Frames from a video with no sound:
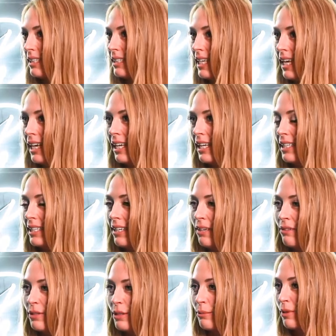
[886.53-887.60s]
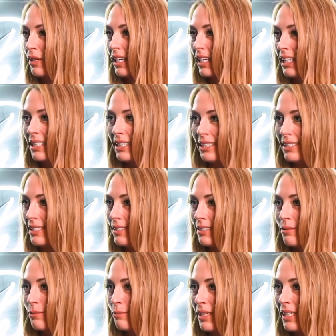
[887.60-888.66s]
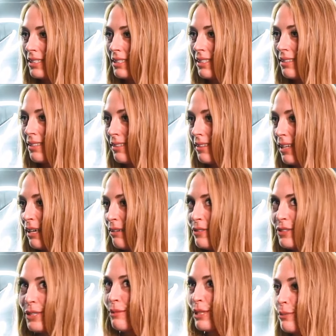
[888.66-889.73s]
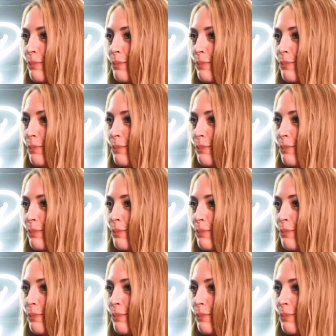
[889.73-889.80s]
taking it off your plate, it just makes life so much